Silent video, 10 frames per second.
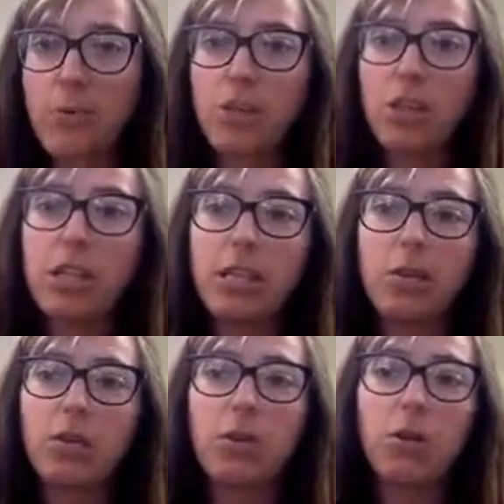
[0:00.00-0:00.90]
which
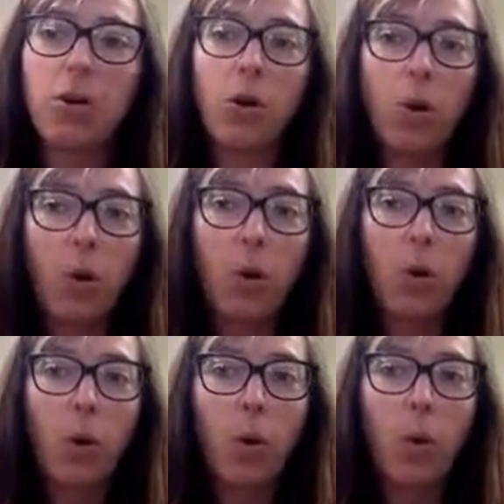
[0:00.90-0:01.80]
is
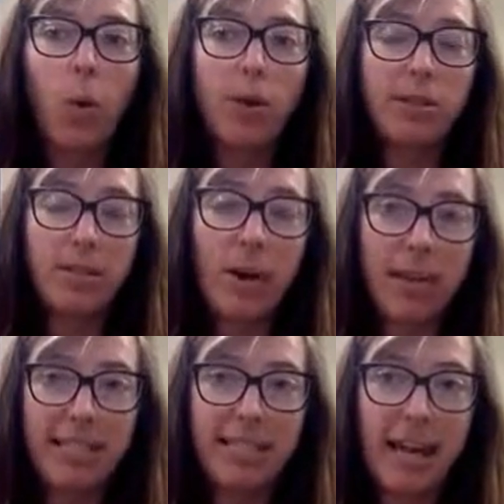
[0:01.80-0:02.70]
Once Upon
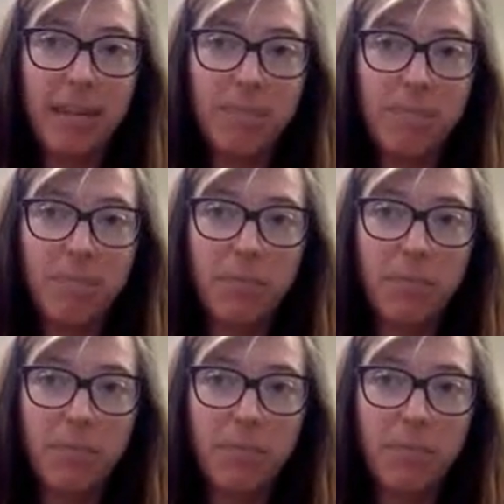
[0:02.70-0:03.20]
a Time.